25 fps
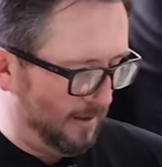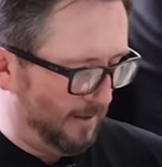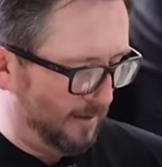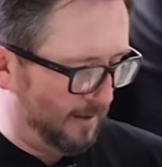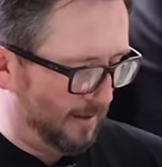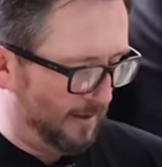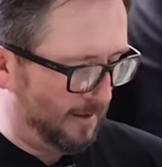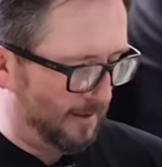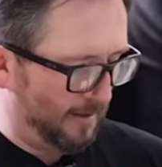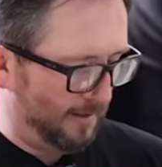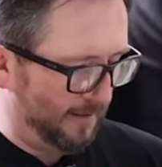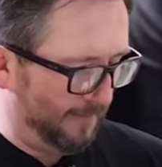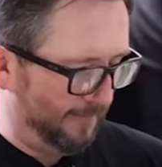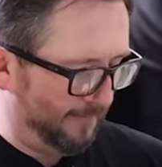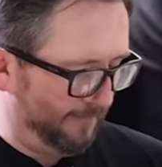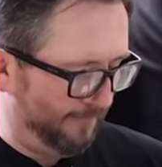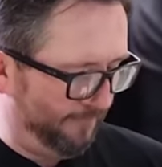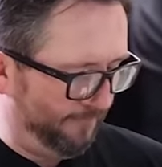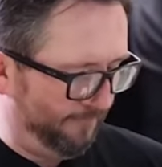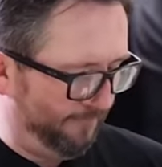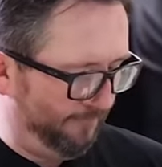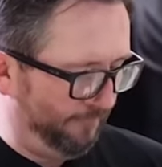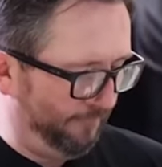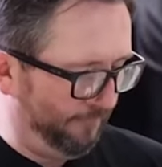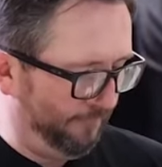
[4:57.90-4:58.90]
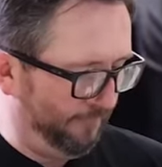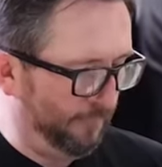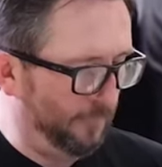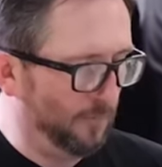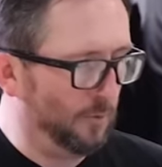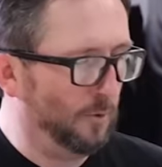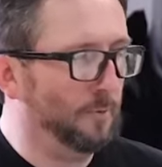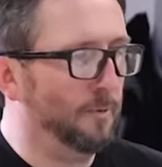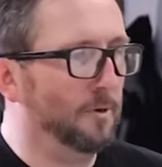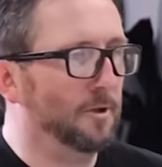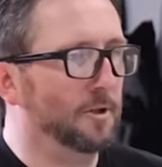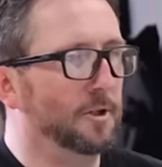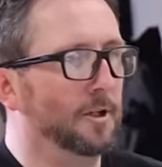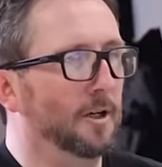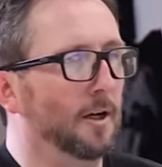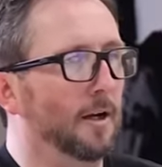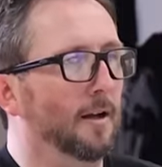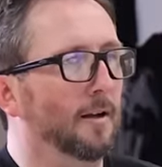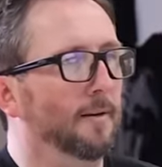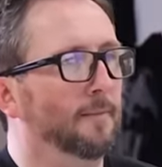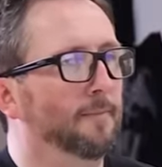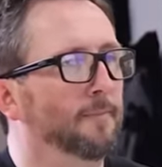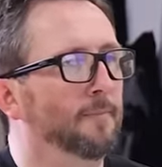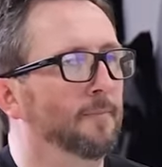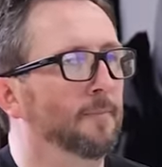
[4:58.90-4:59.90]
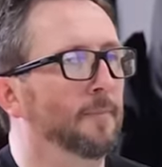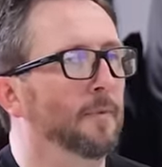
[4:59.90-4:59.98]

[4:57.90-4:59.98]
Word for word: All right. One more shot.